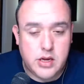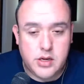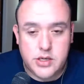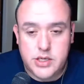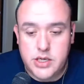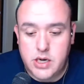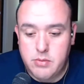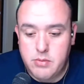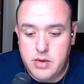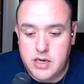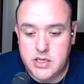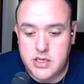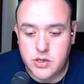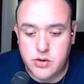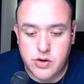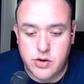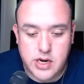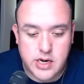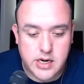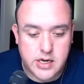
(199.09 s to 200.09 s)
I'll share my
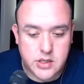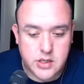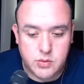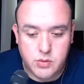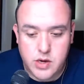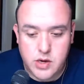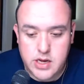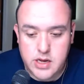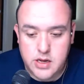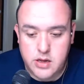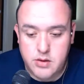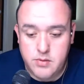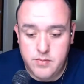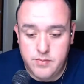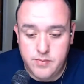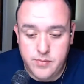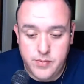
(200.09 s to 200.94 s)
screen as well.